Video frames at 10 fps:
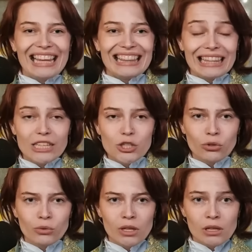
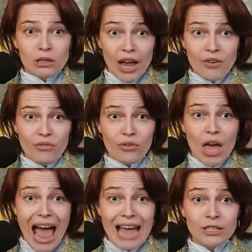literal life
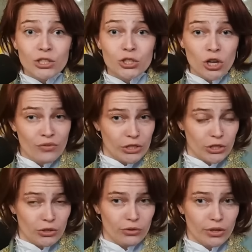and
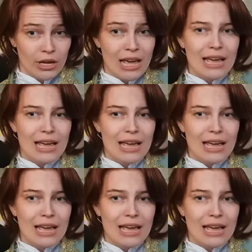servitude